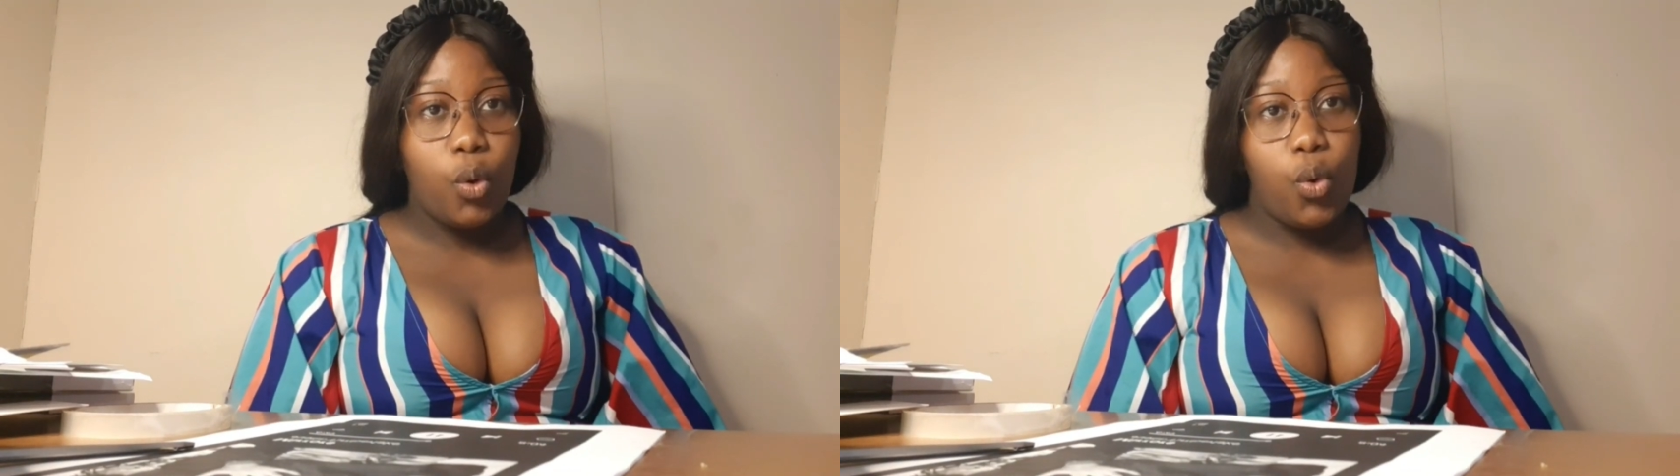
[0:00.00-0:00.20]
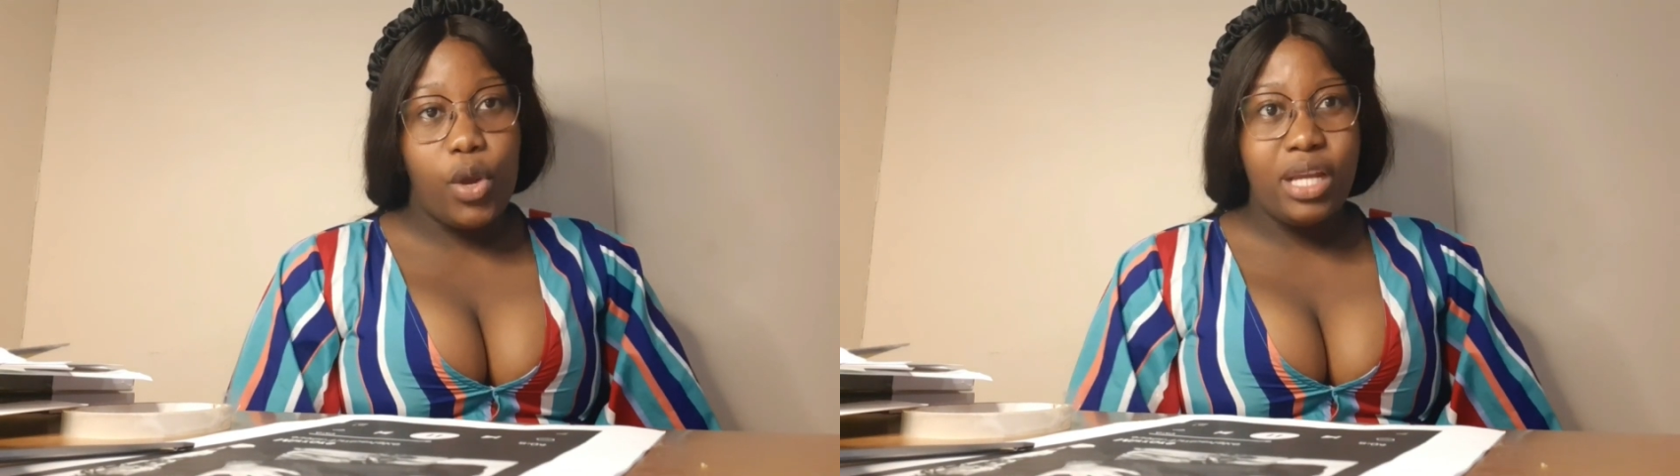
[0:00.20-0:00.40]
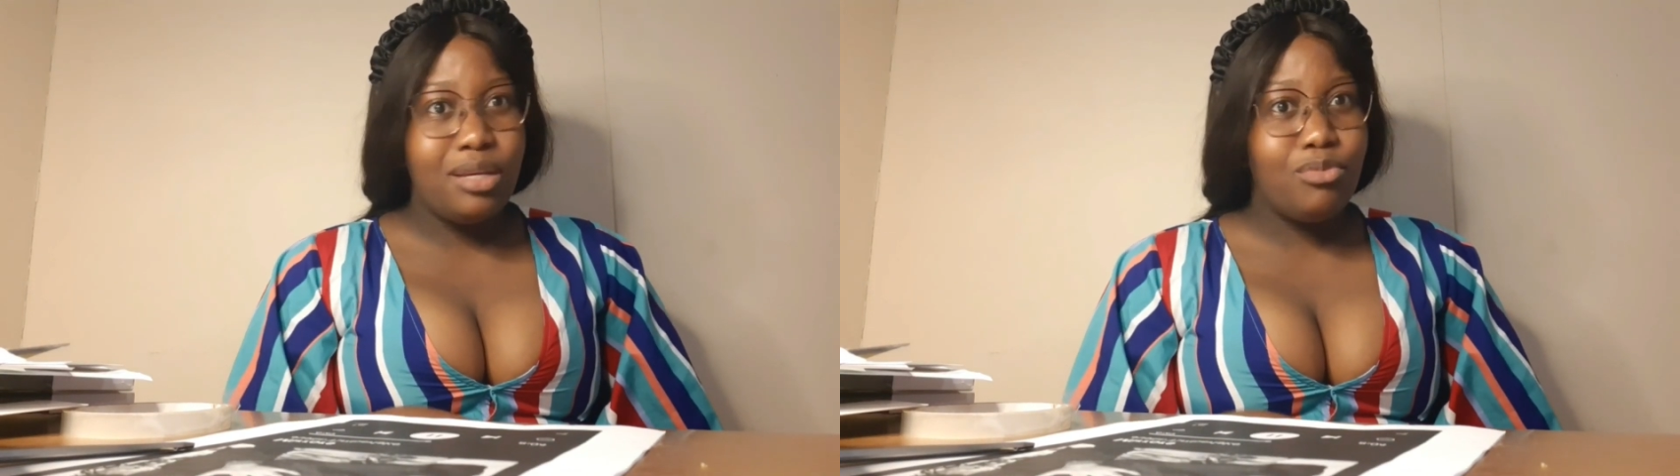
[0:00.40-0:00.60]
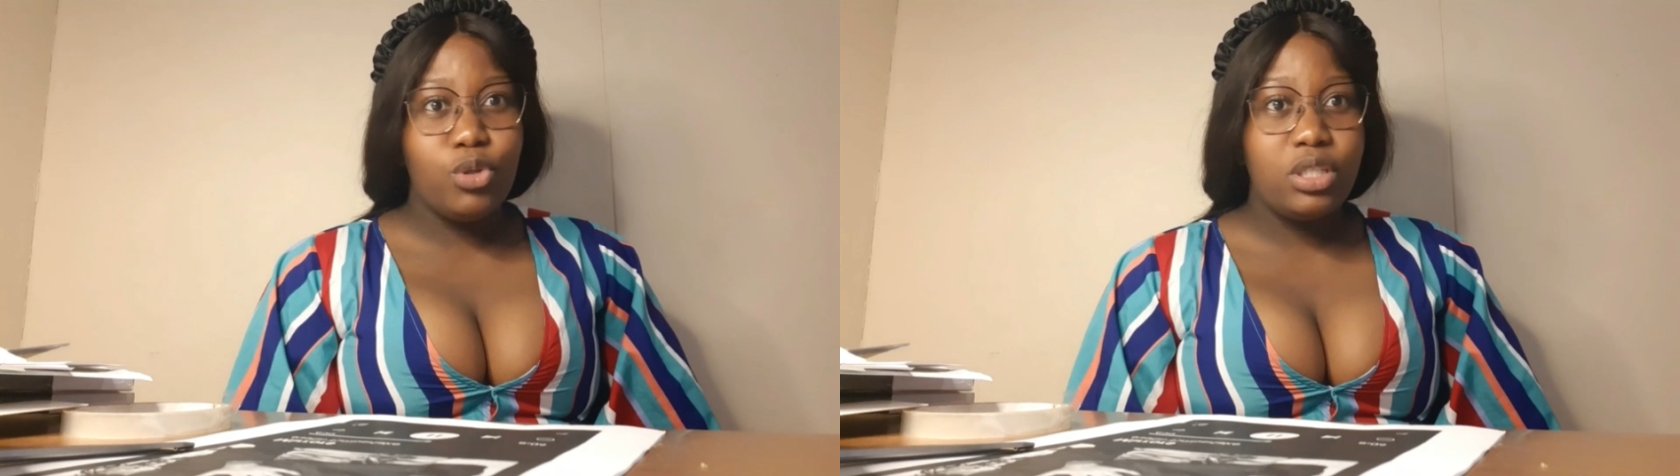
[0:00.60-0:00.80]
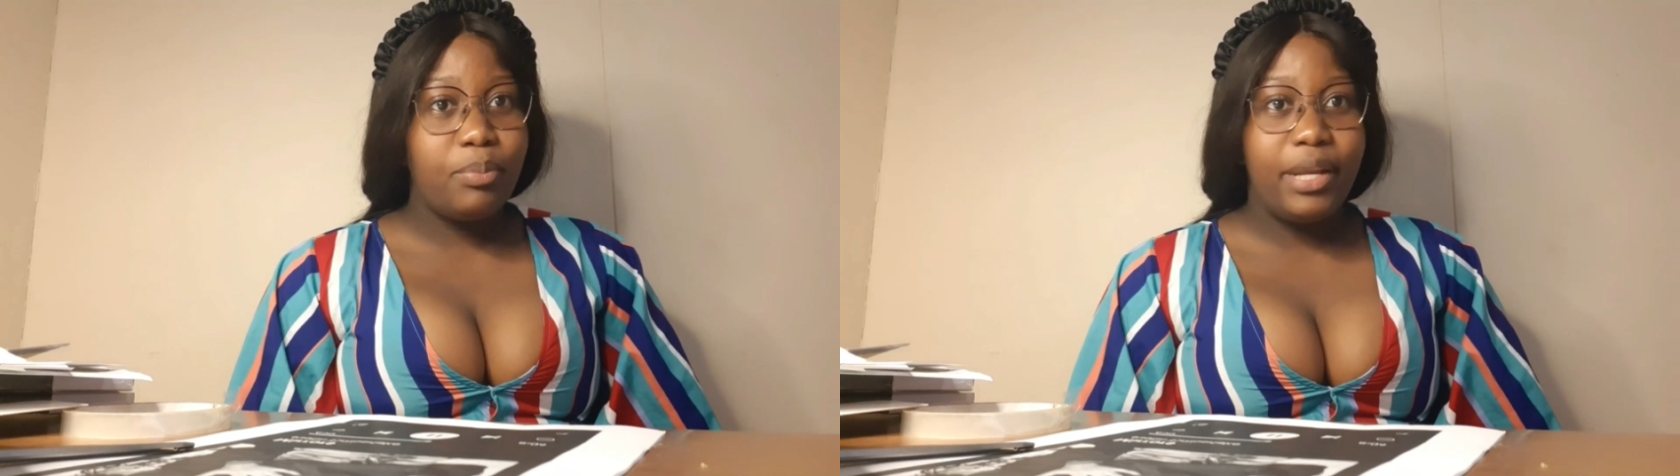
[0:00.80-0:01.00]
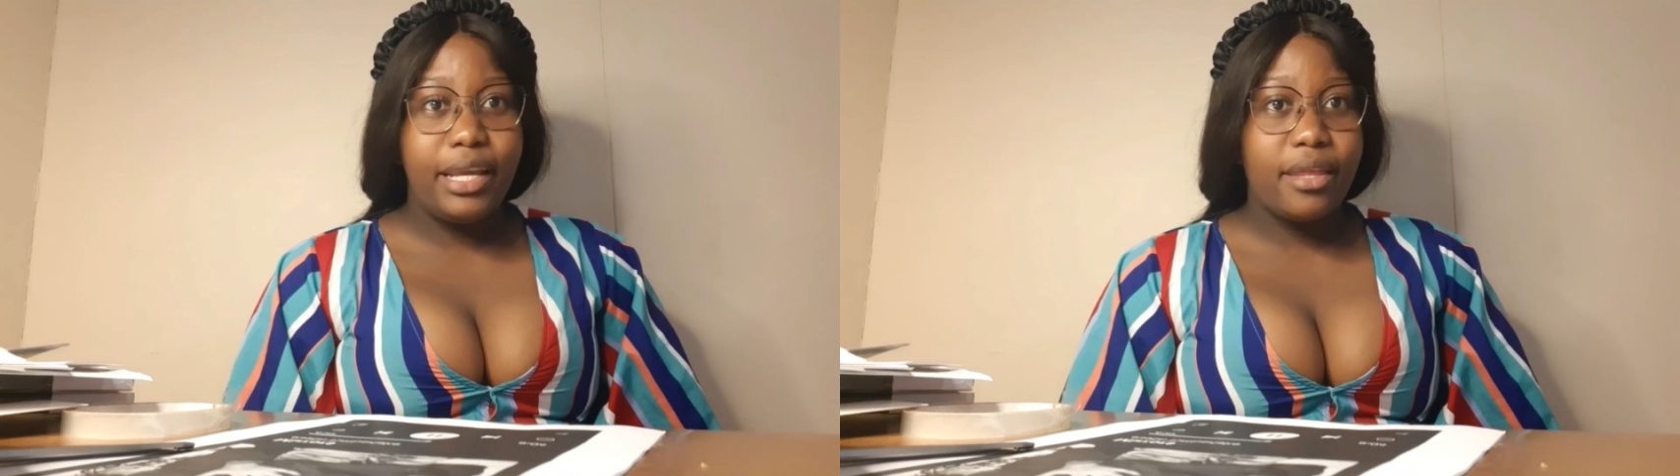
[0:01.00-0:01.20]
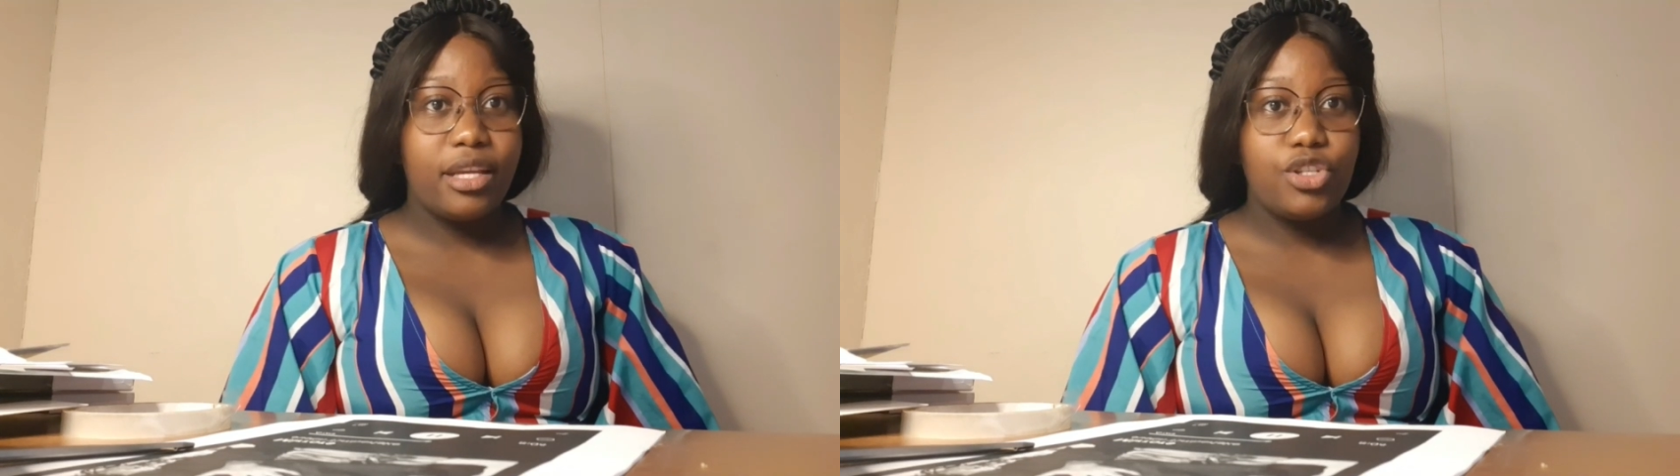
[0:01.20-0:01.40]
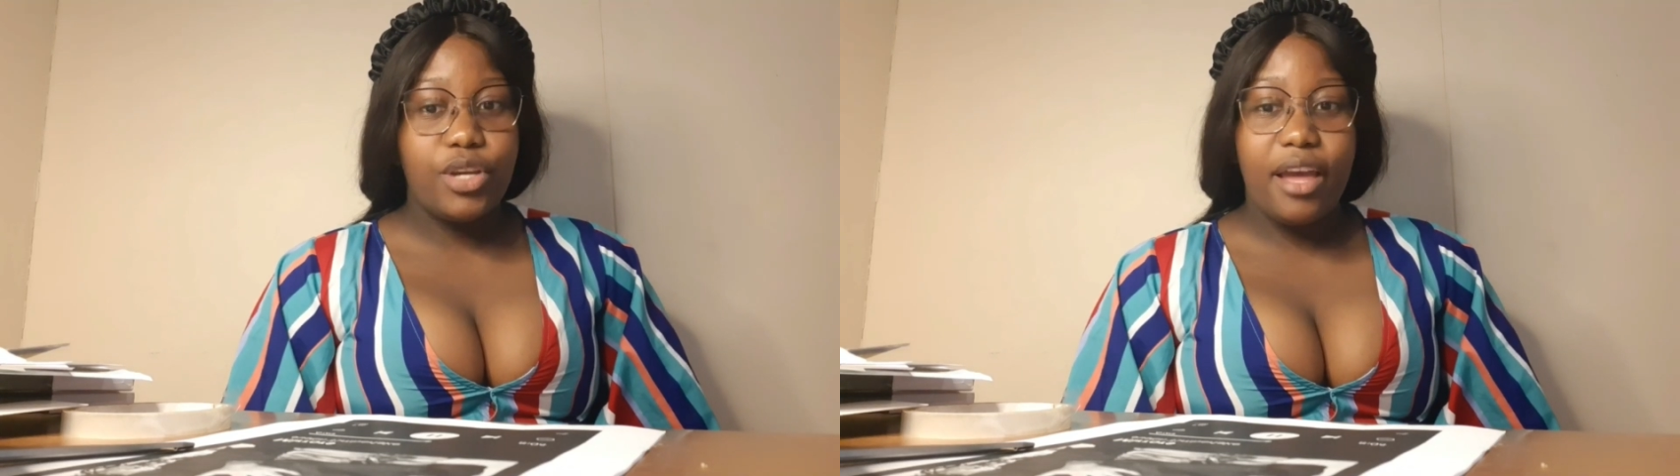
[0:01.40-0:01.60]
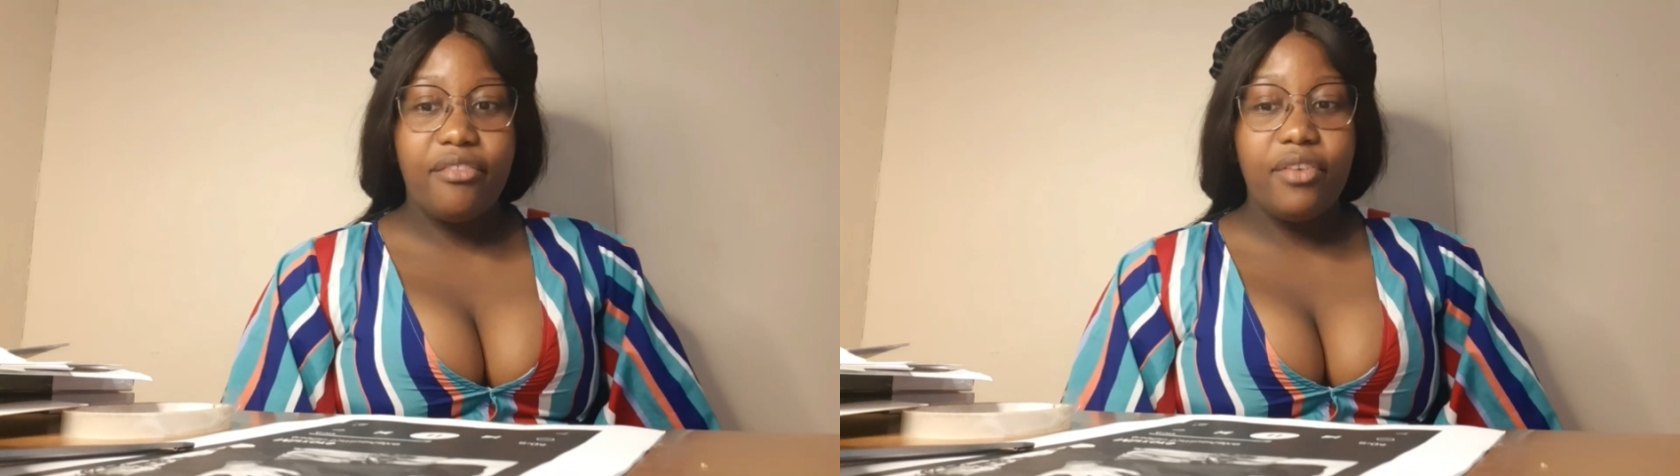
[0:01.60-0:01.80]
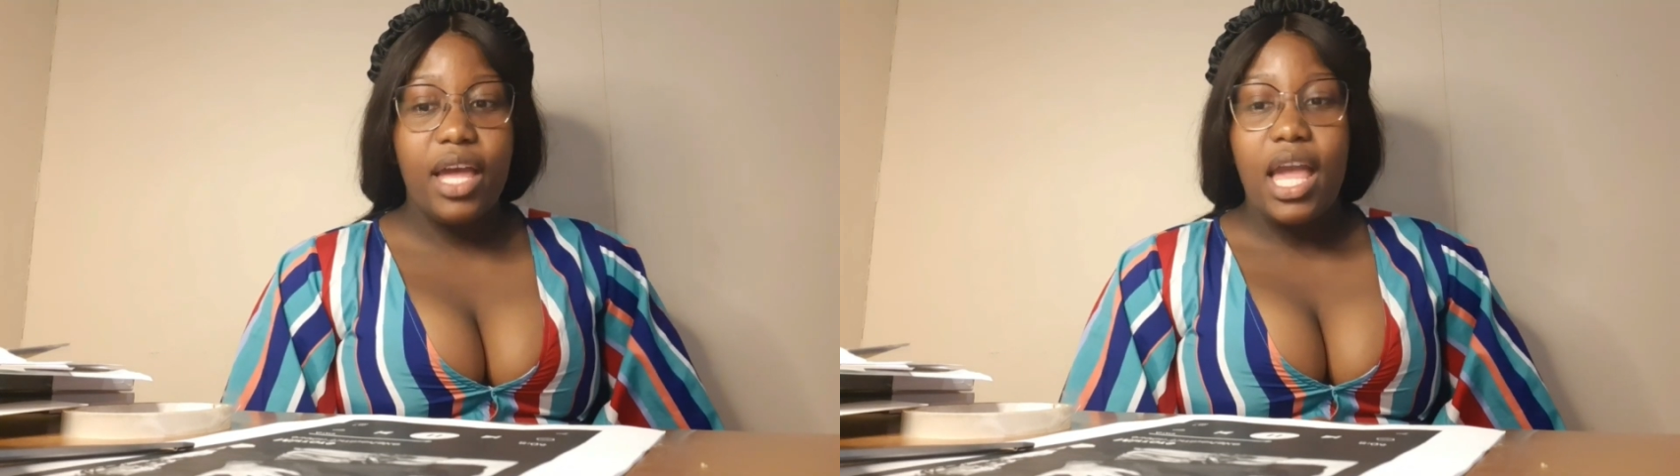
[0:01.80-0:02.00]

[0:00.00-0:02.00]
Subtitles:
or any music player that you have.